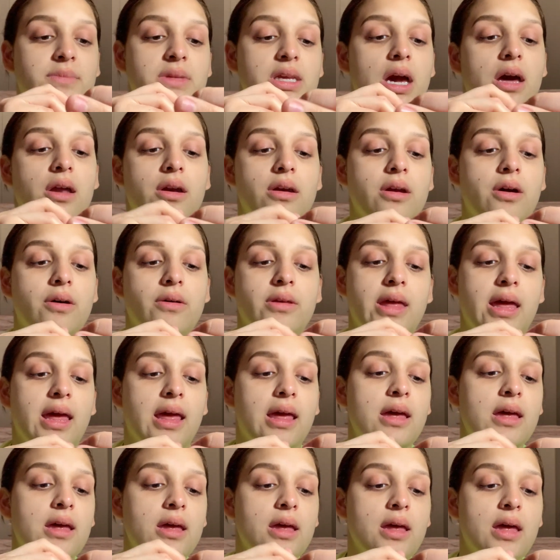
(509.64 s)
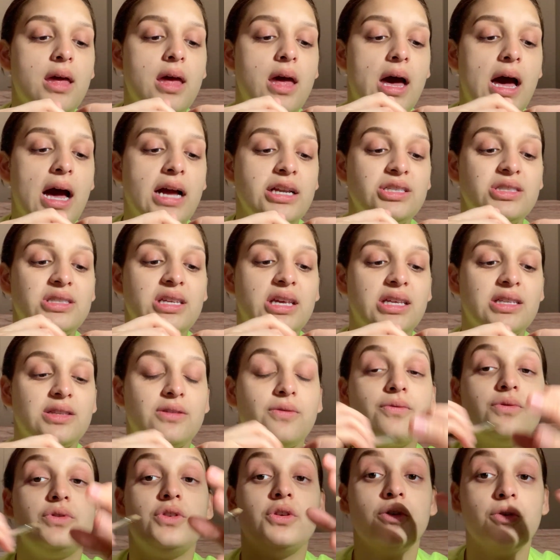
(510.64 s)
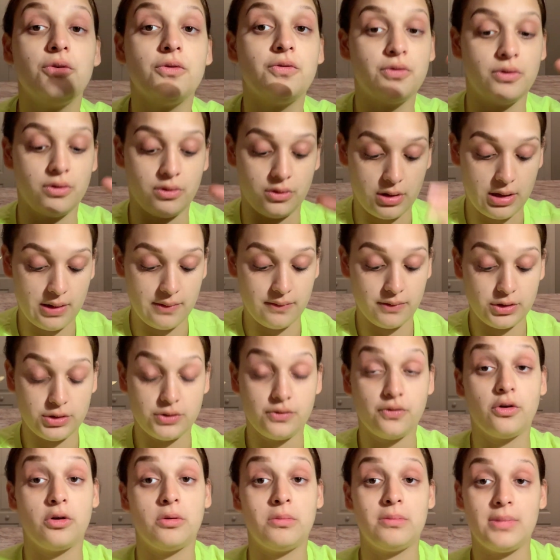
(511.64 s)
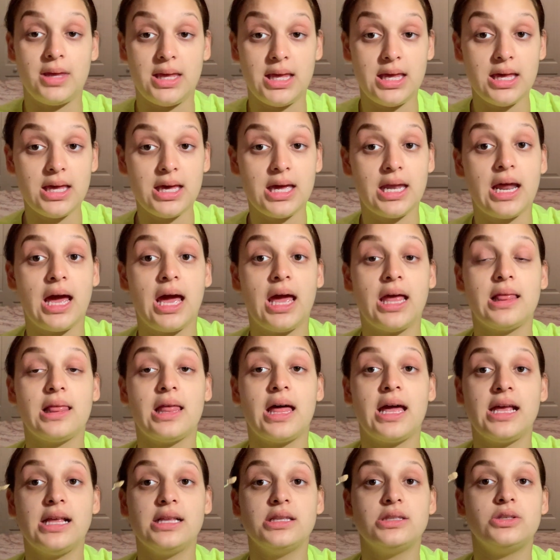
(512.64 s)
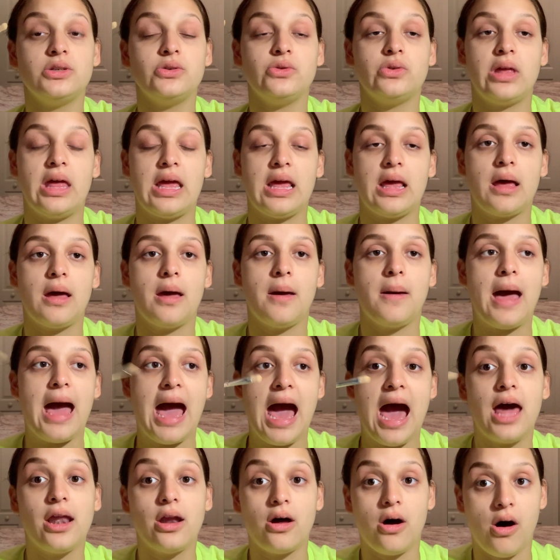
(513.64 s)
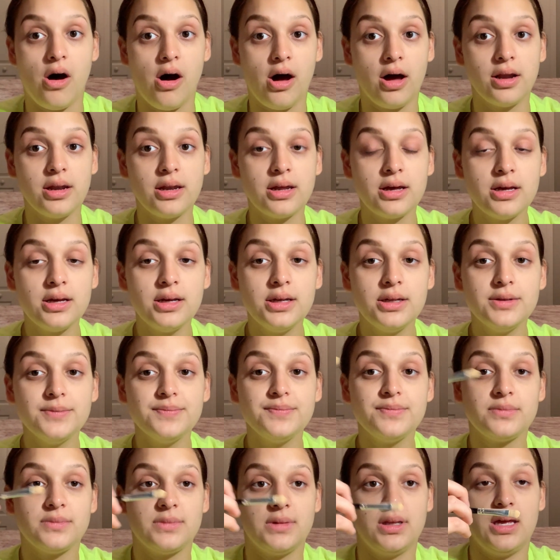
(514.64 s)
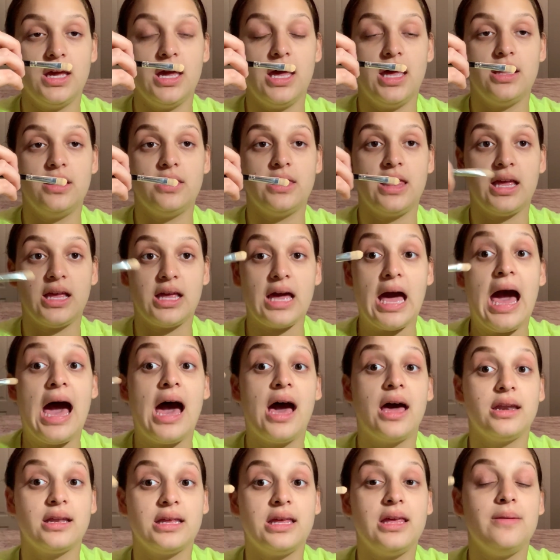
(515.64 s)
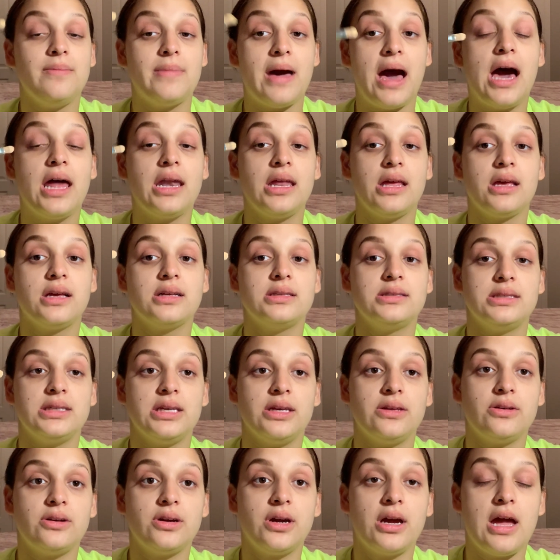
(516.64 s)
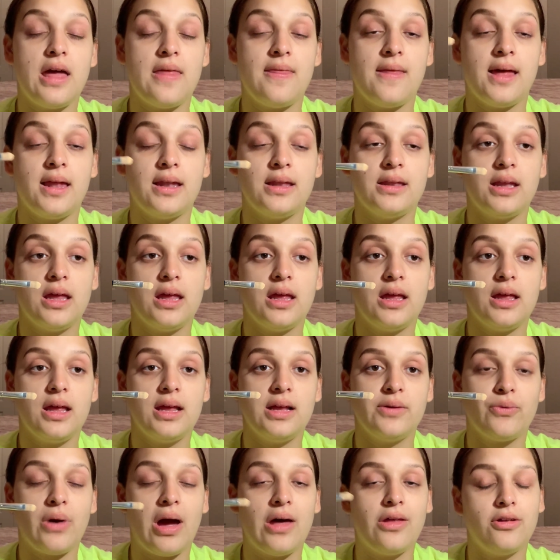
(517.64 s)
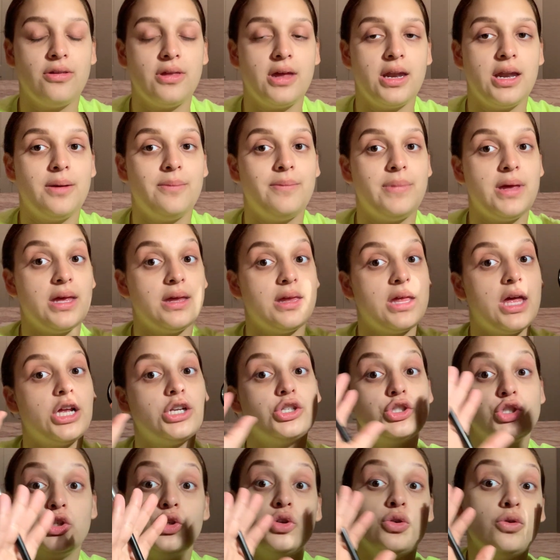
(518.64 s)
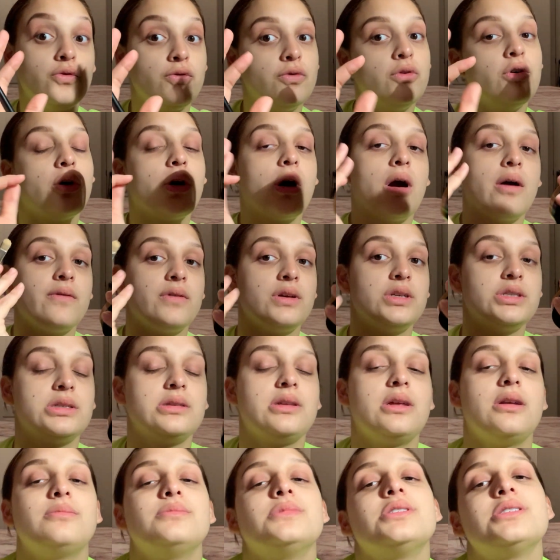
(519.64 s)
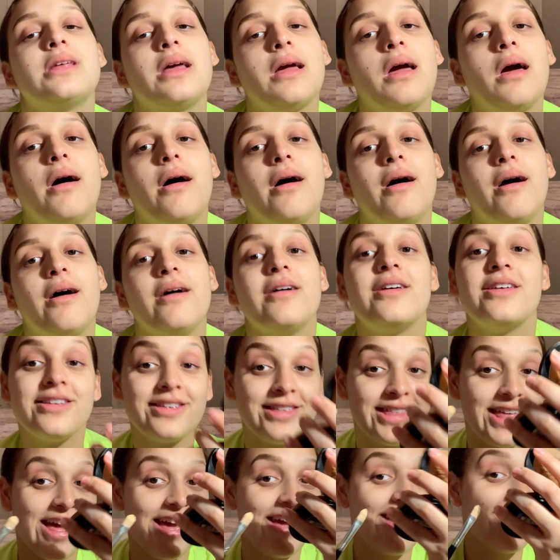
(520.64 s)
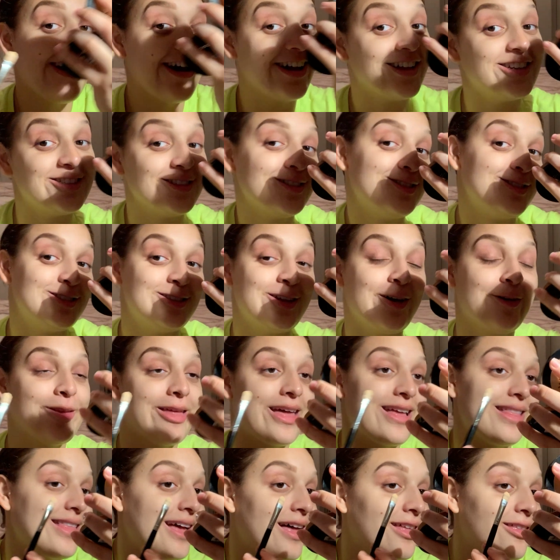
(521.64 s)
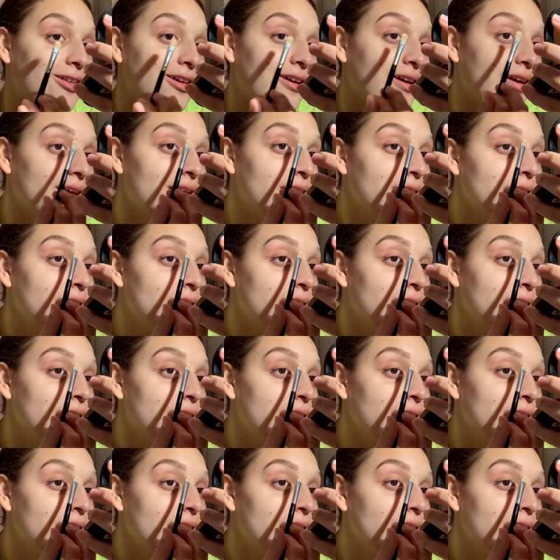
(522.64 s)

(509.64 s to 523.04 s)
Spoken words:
I don't know, like I just think it's too full coverage for me, and I like to like add on, like keep adding concealer, and then rather than it being like too full coverage and then I'm just like, oh, like I just don't like that look.